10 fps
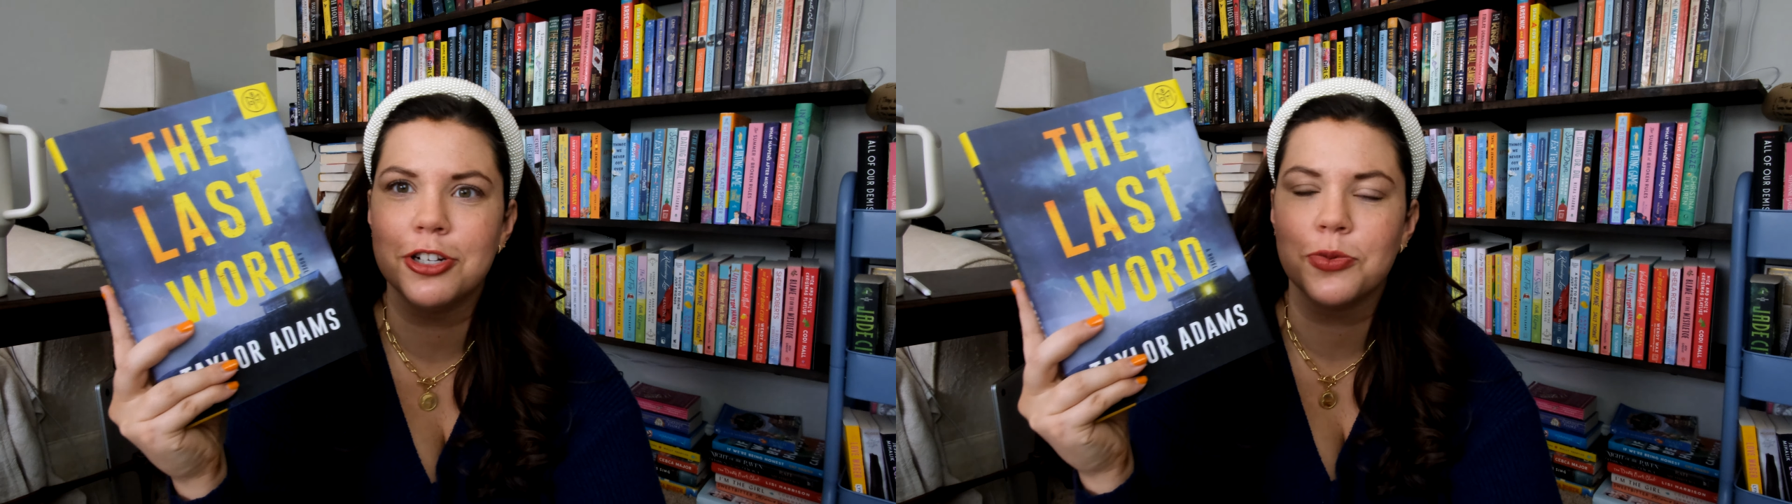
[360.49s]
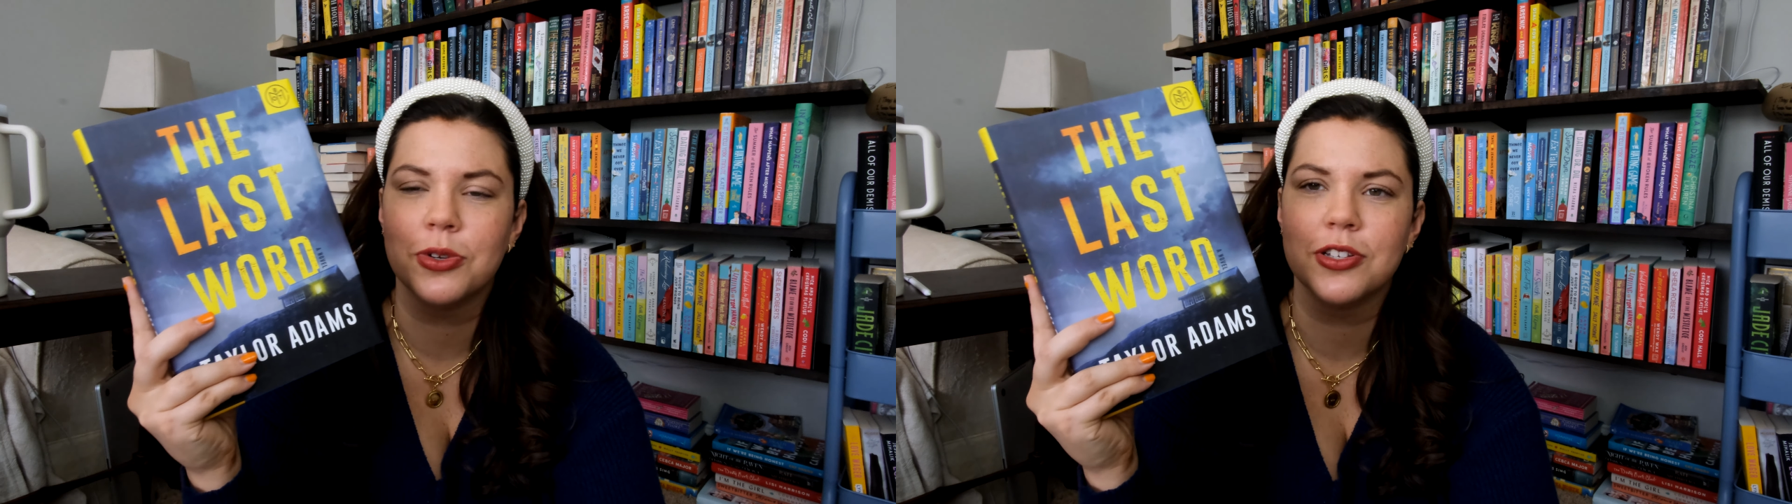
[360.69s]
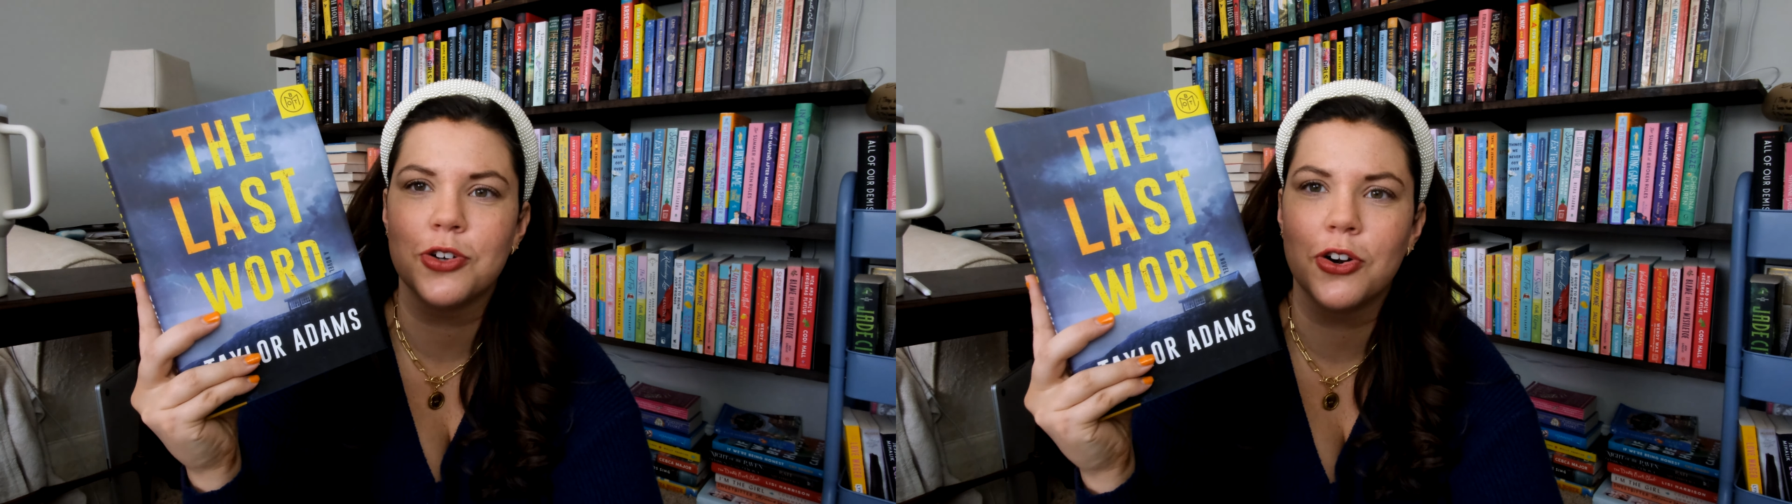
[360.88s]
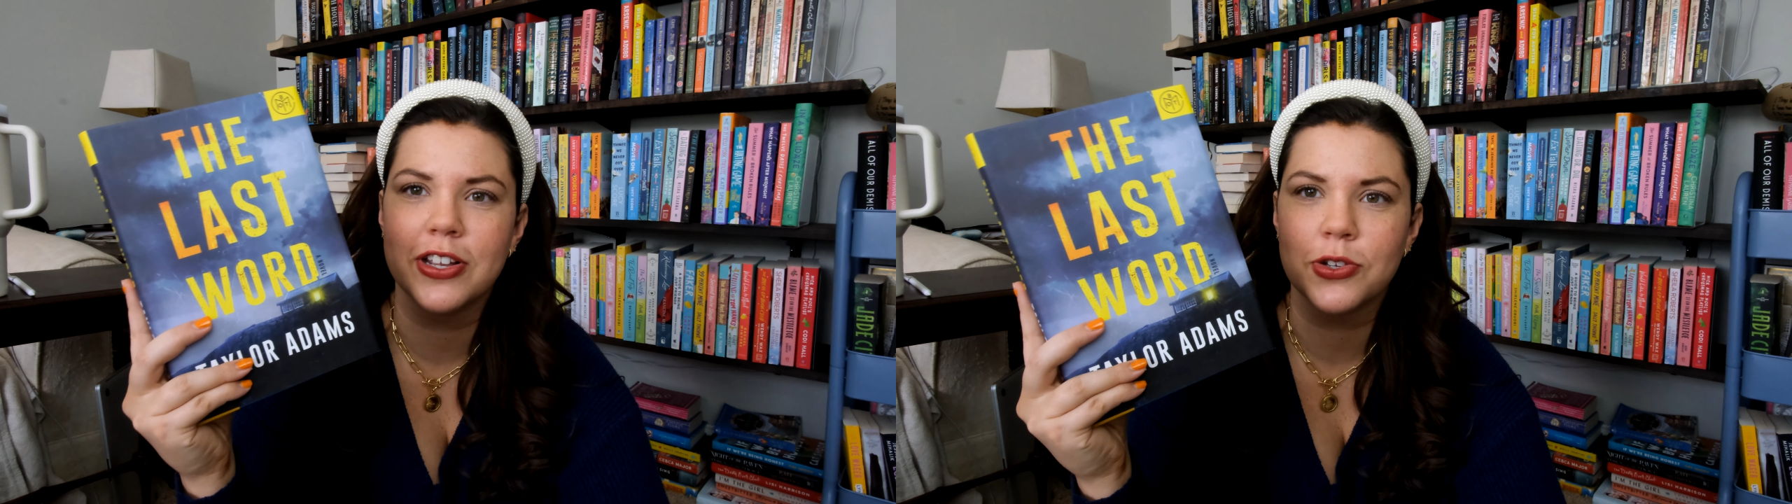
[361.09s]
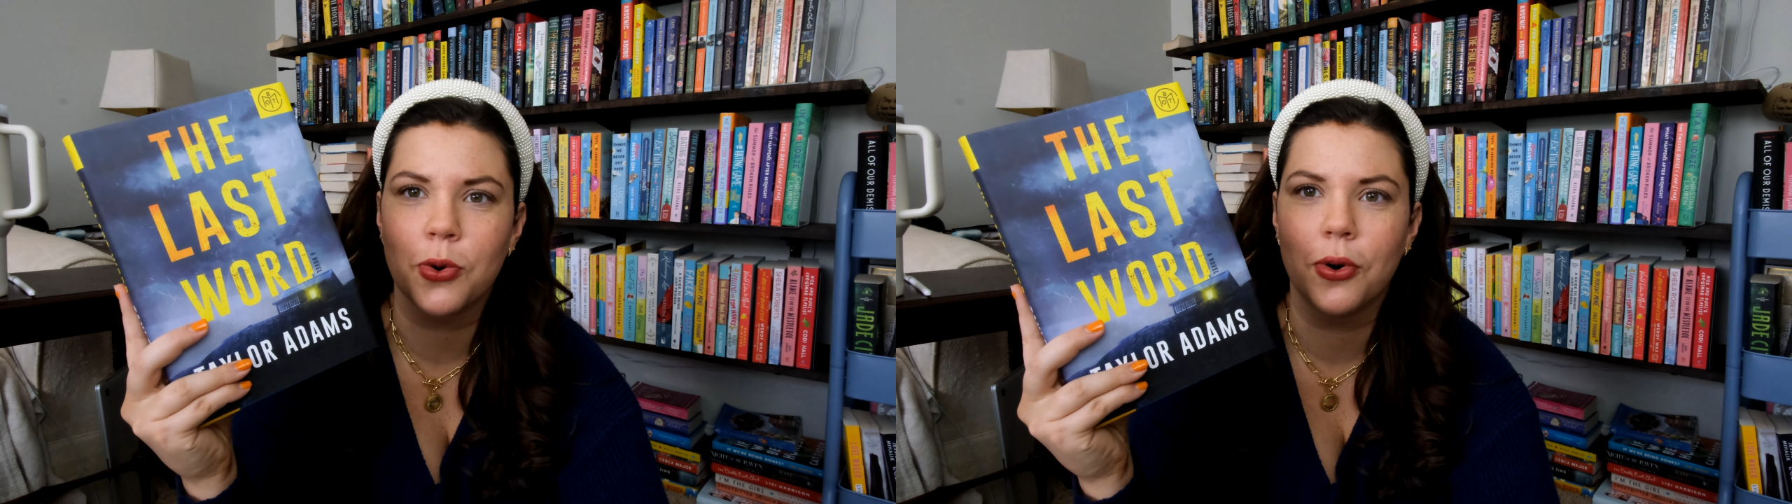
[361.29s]
she's 1-starred
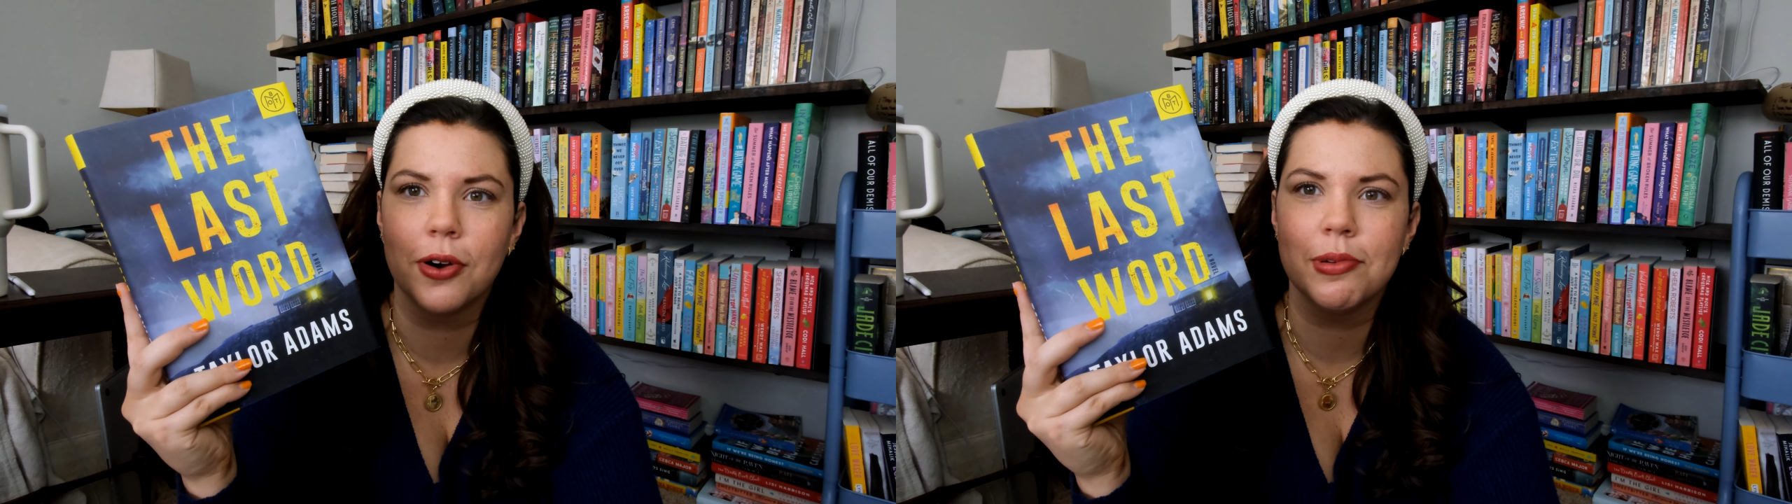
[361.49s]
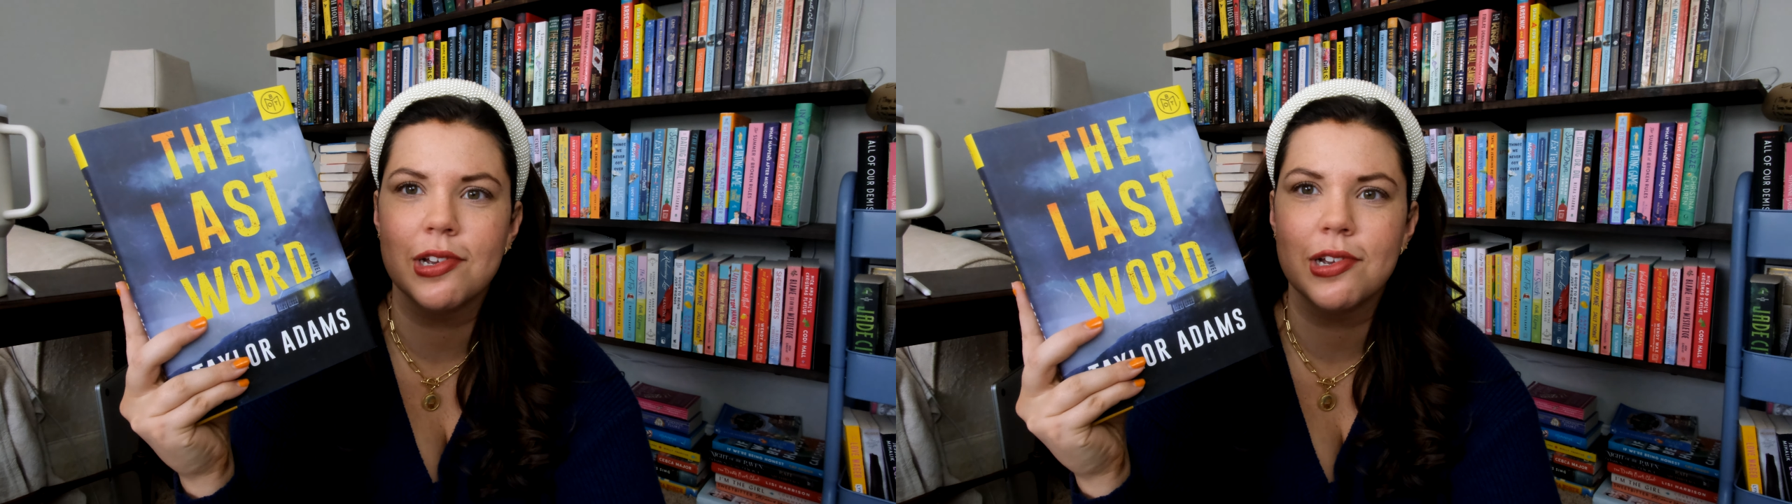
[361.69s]
his horror